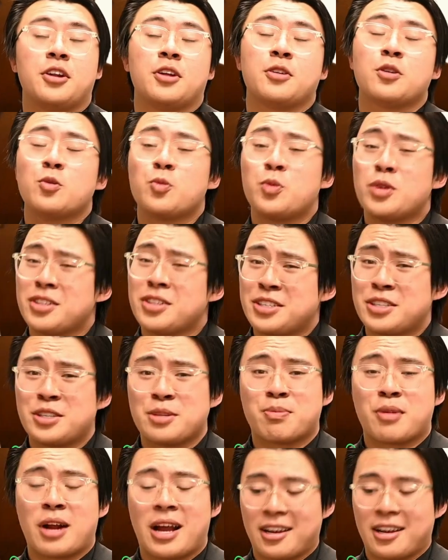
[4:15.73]
Another
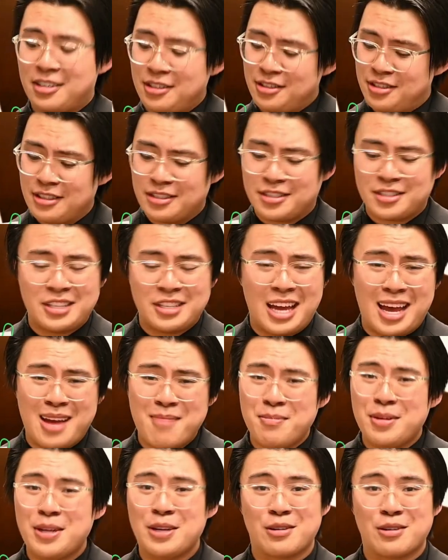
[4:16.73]
really good practice is
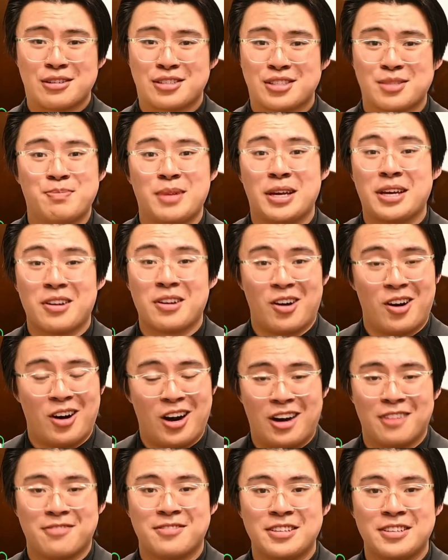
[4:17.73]
to empty your
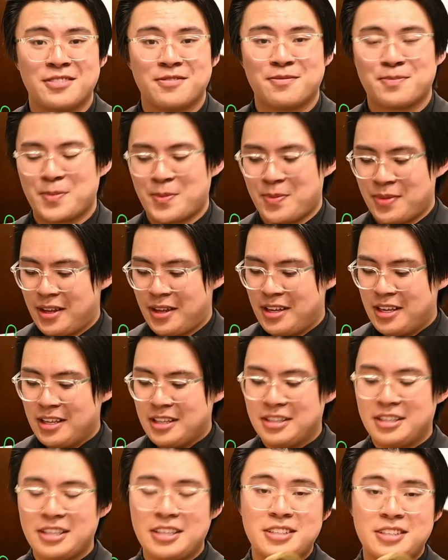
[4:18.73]
spit often.
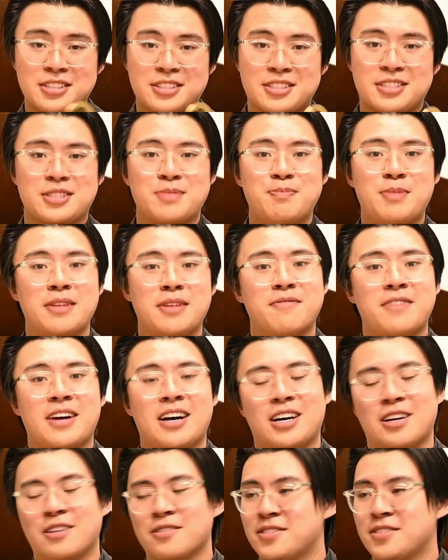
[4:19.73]
These
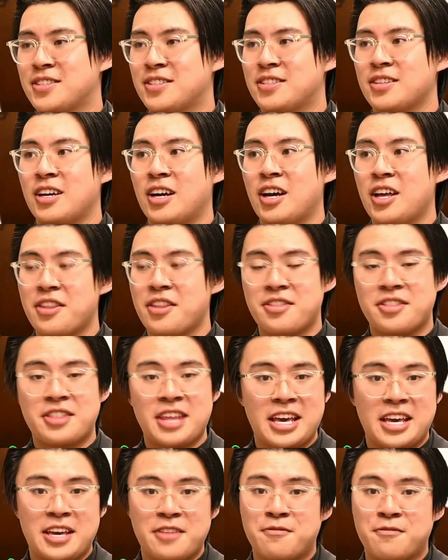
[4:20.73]
spit valves,
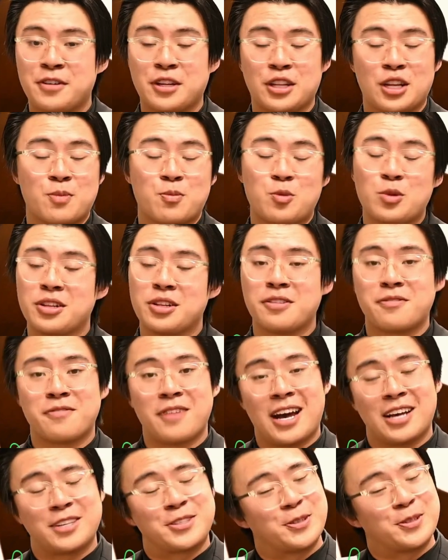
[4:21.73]
they fill up
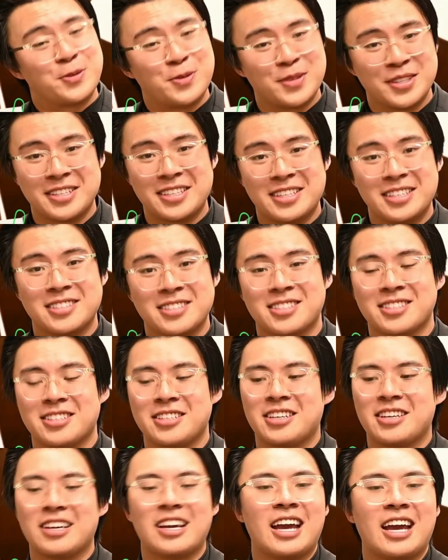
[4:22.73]
really fast and really
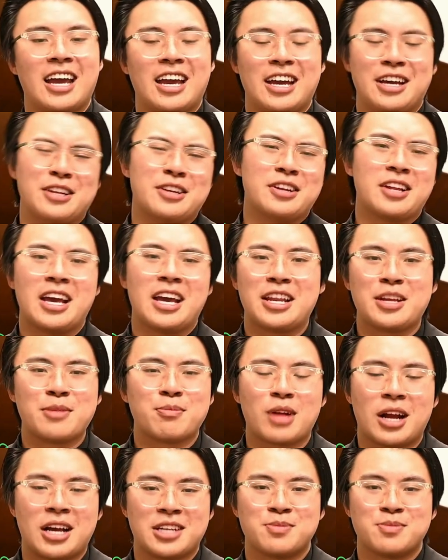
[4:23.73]
easily, and
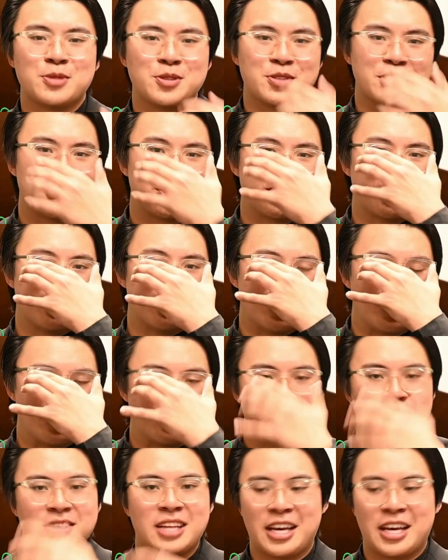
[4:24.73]
any brass musician
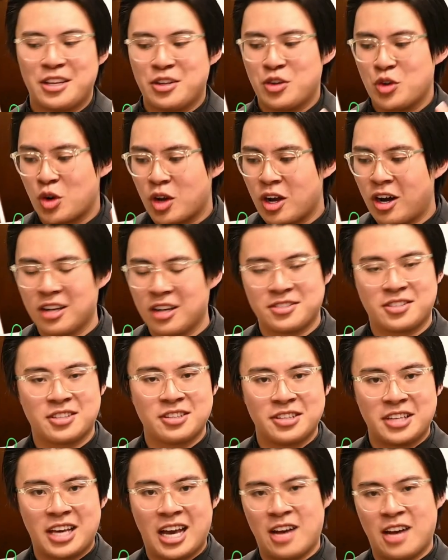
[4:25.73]
knows that you're
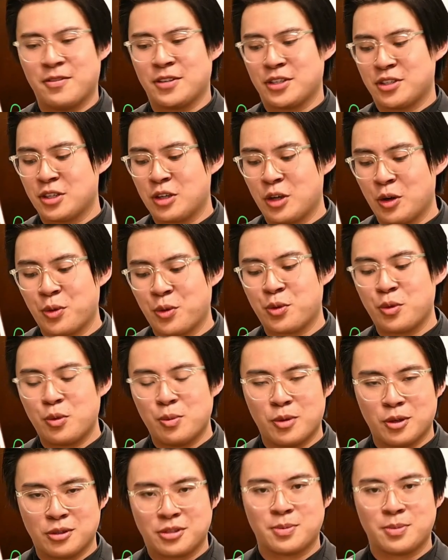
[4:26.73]
constantly having to go
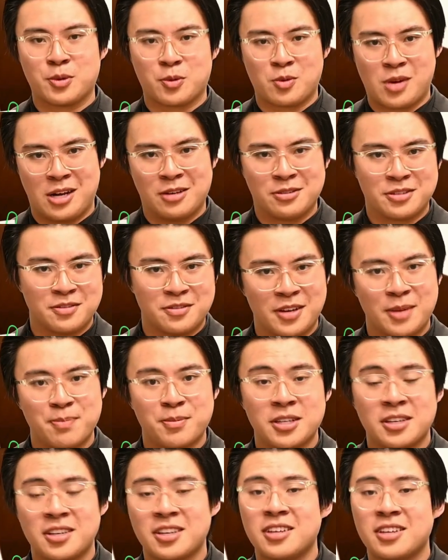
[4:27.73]
through multiple rounds
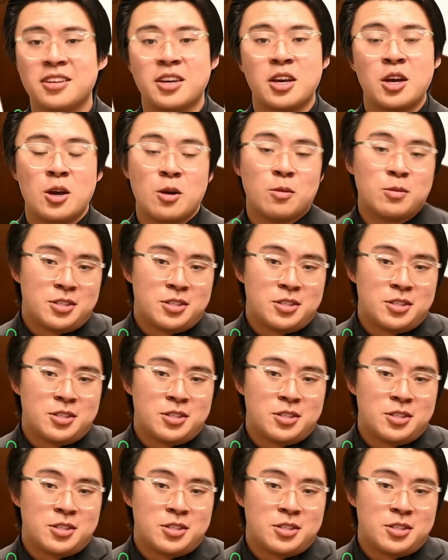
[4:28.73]
of emptying it,